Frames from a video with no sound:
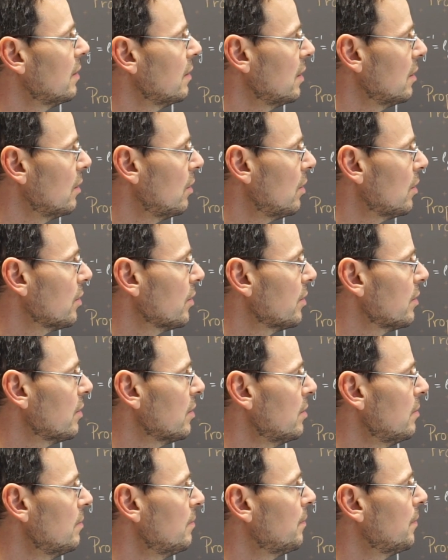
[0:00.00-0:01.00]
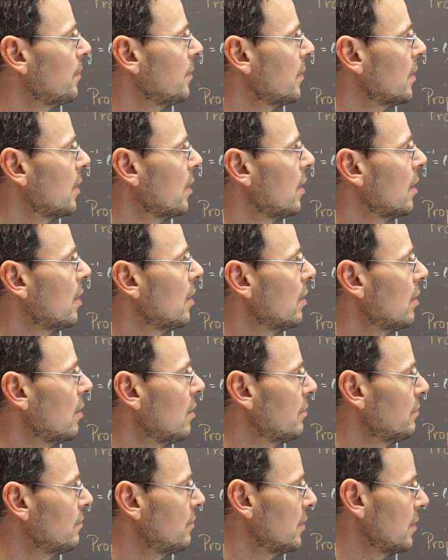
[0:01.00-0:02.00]
the order
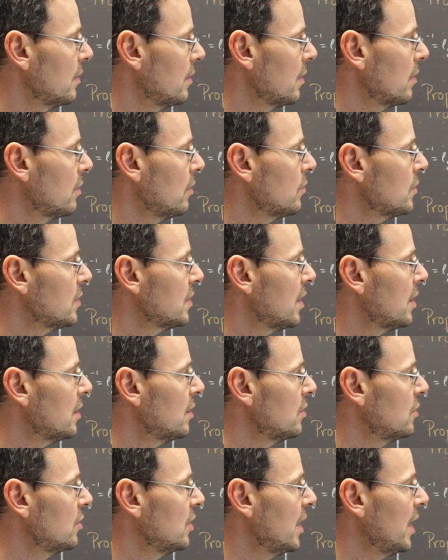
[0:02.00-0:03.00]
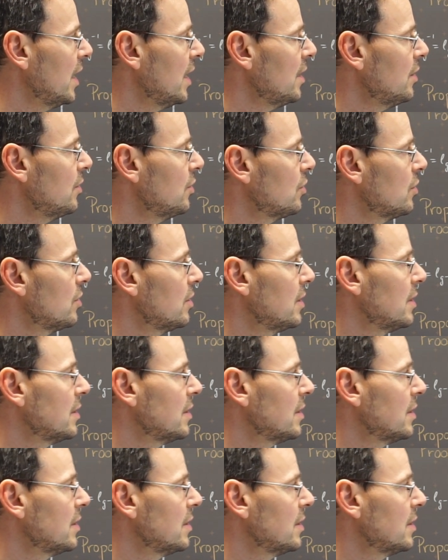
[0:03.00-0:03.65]
of the coset GH